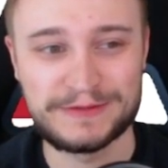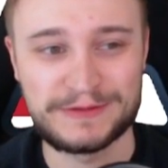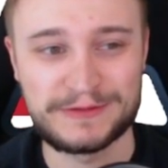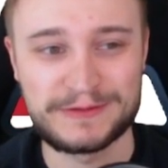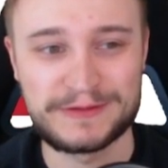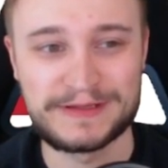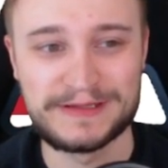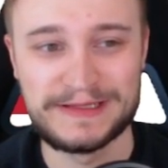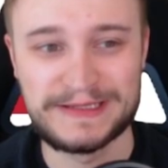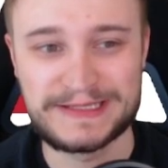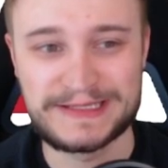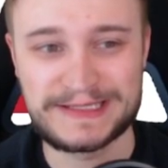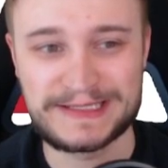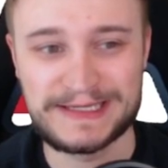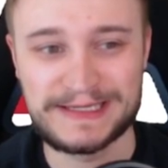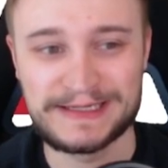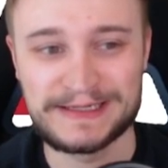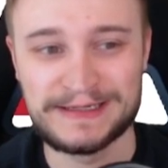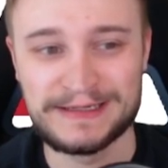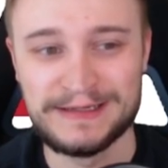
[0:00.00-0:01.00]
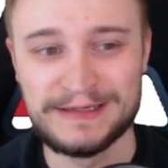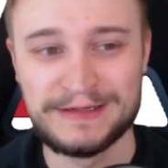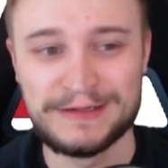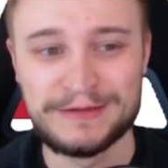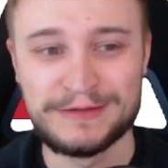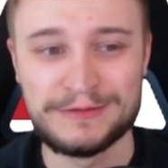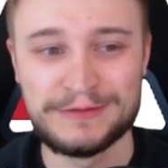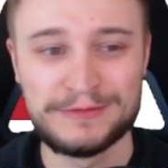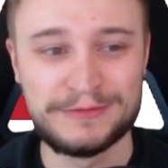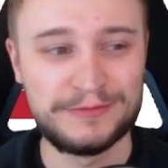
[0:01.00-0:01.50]
to the listing,
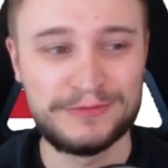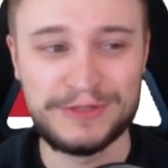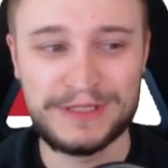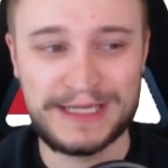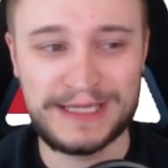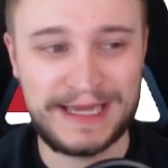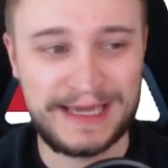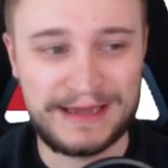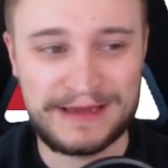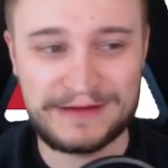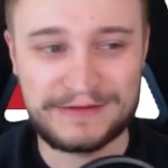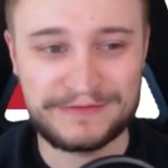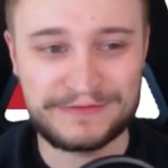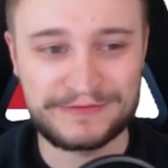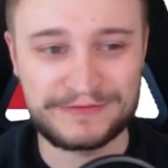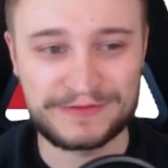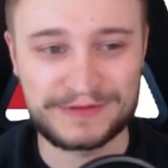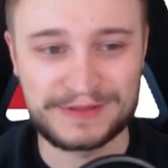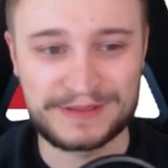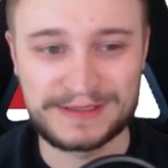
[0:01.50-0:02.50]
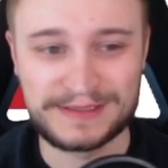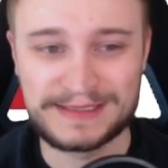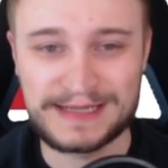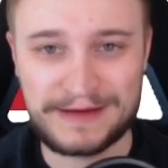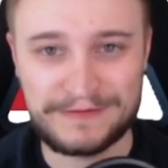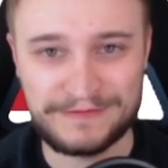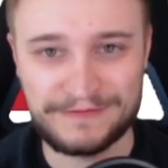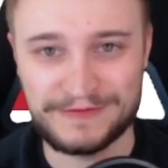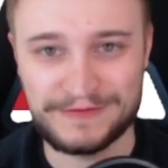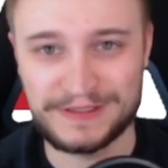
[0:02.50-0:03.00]
we have
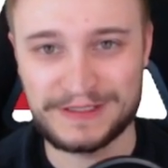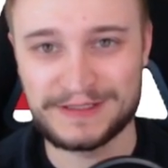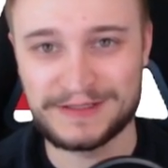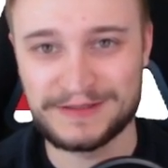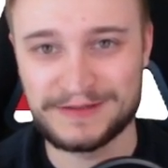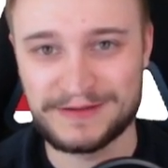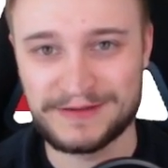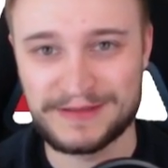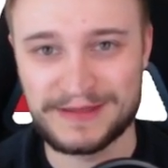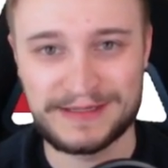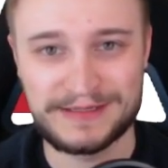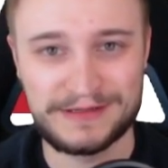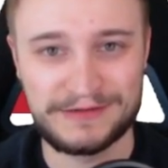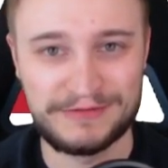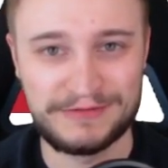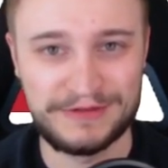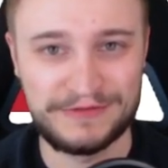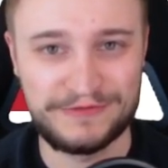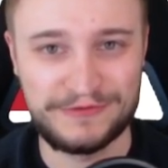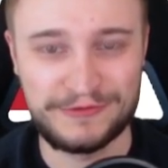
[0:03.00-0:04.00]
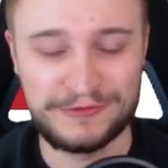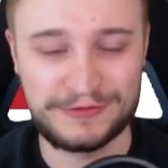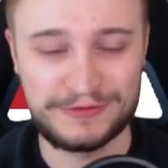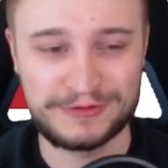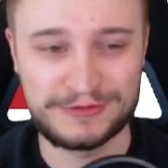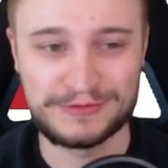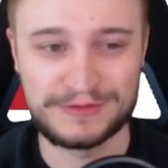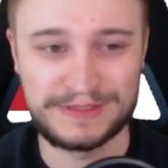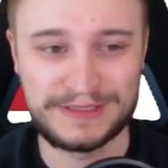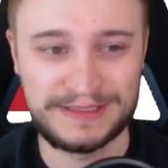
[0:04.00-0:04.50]
nothing that refer
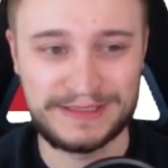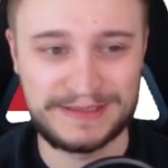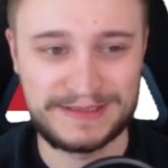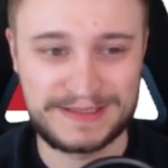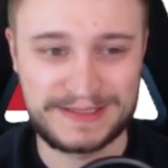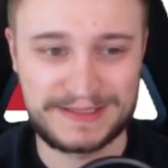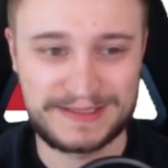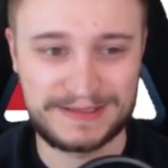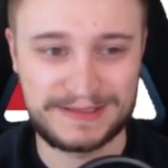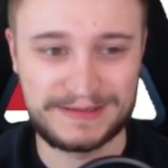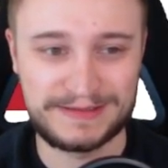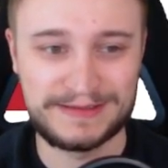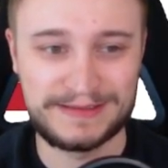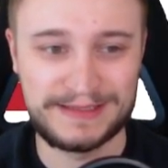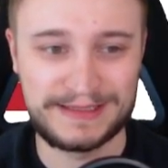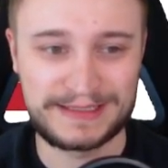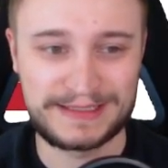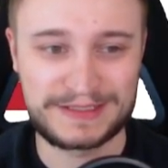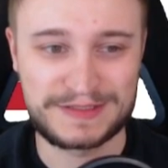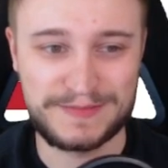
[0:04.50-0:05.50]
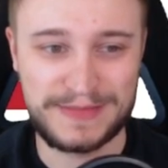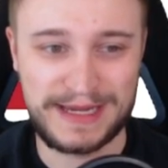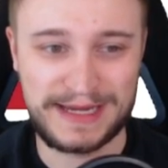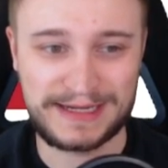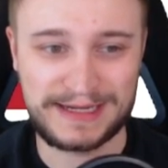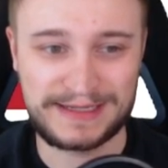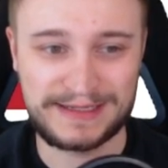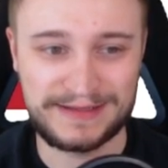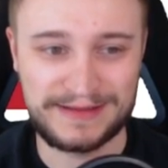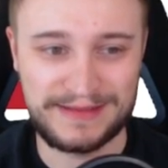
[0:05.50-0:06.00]
to kids.
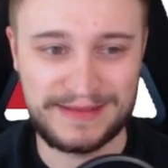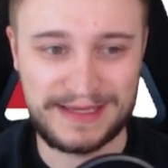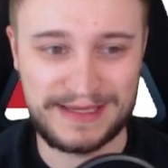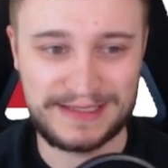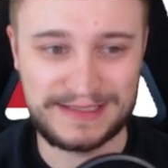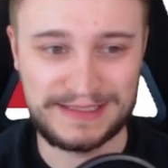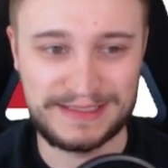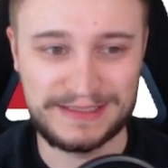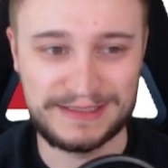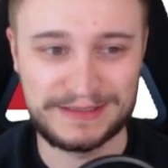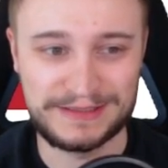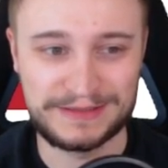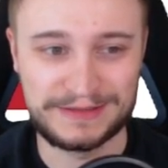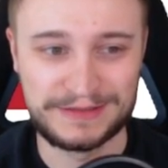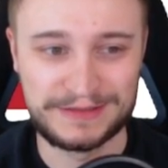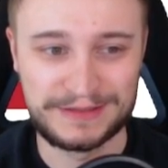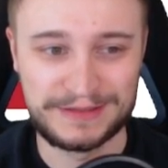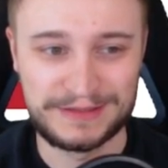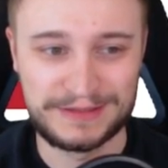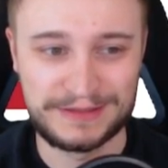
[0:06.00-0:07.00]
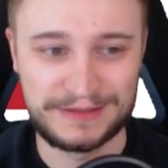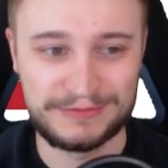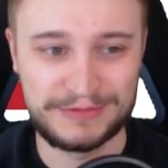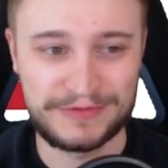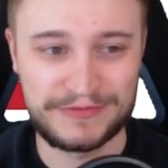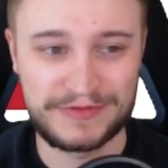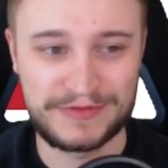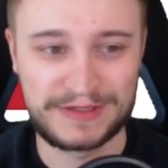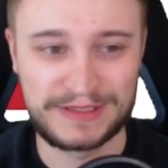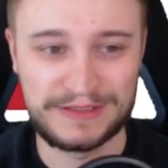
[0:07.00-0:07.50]
Expect that tier
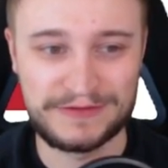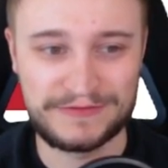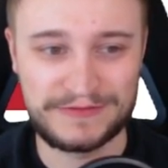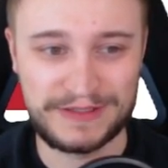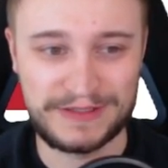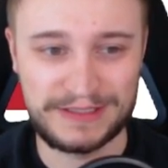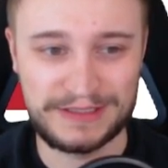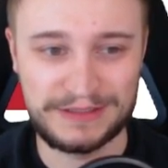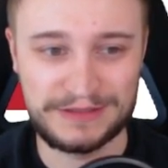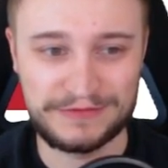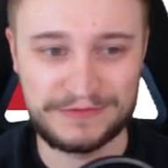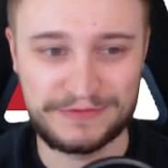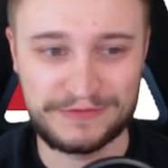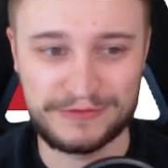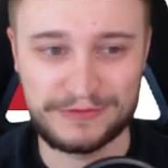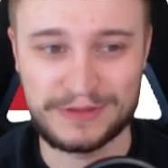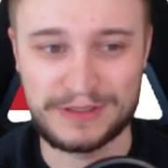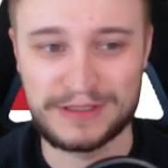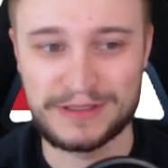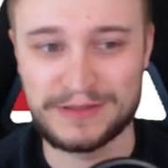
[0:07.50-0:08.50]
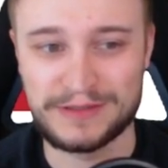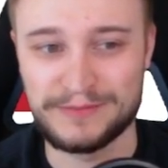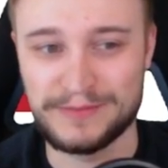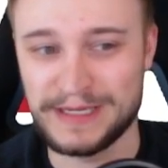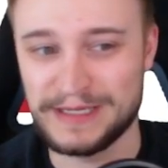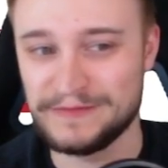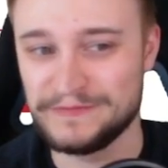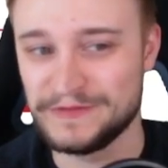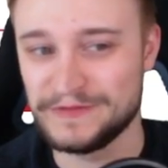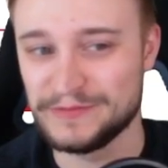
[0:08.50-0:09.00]
with the gift idea for
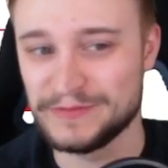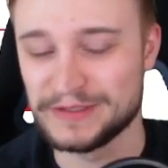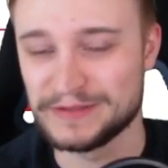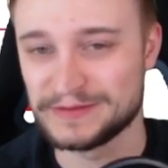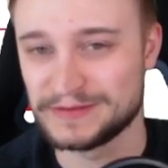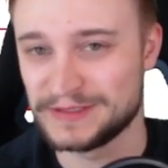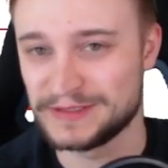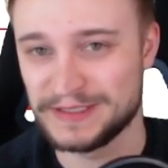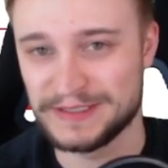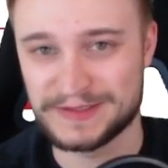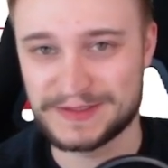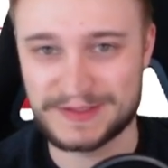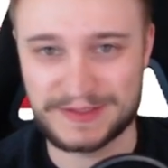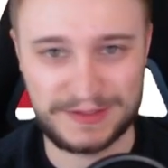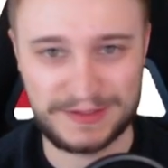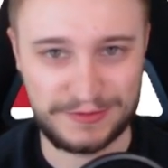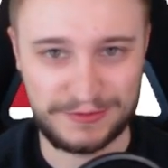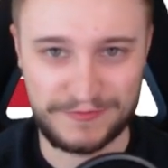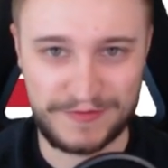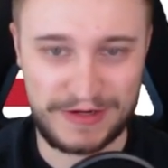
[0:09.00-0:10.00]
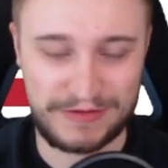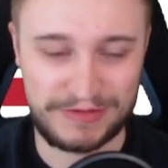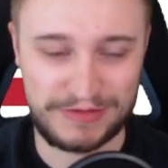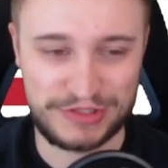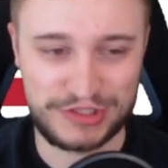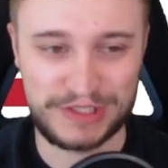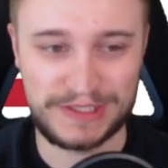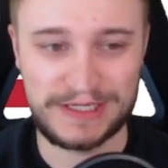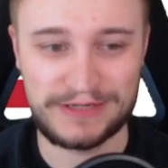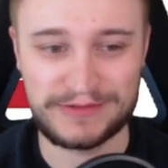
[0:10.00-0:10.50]
men, women, kids. So very
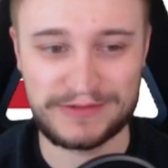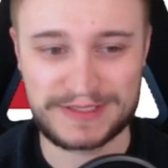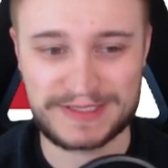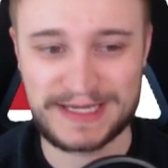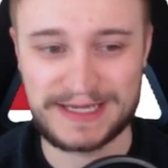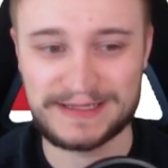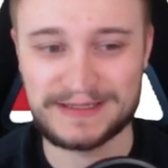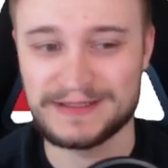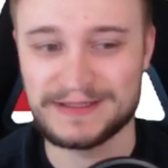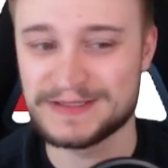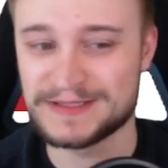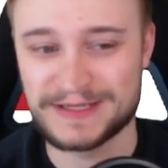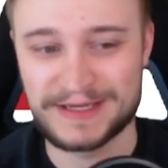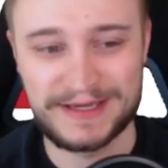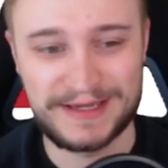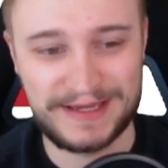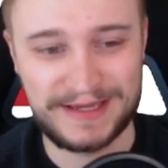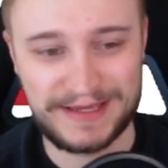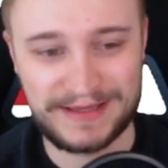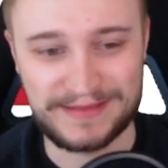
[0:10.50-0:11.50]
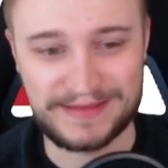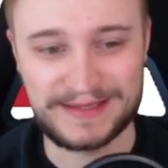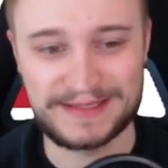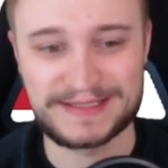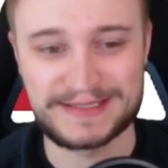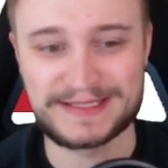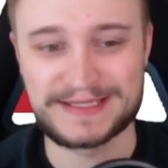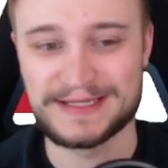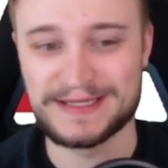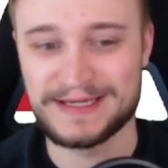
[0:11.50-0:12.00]
generic sentence, and
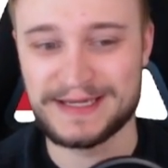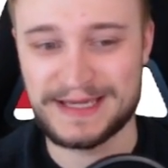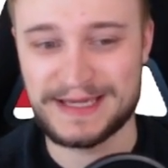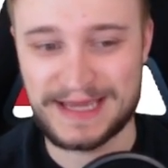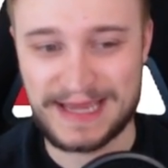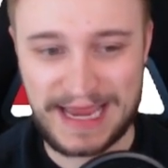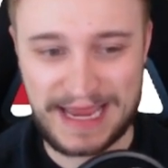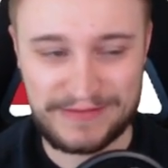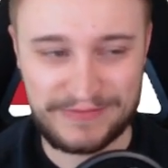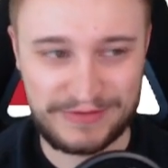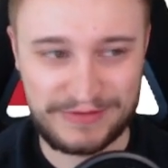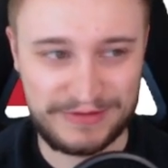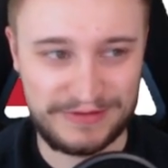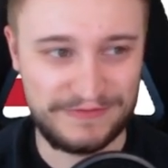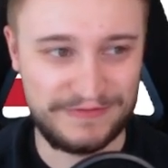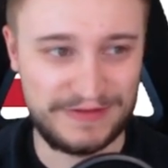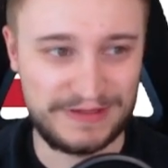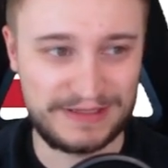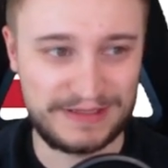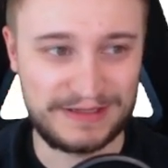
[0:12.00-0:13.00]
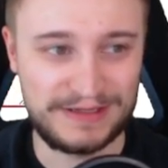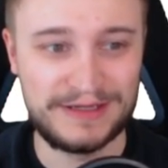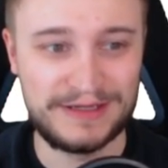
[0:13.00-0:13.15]
that's everything.